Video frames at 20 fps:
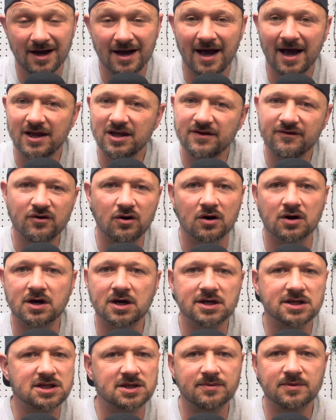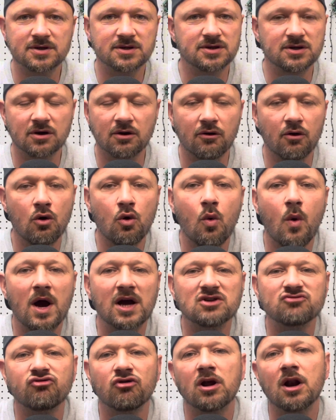and you've got customers that are
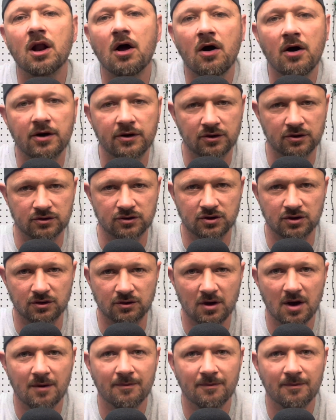always relying on you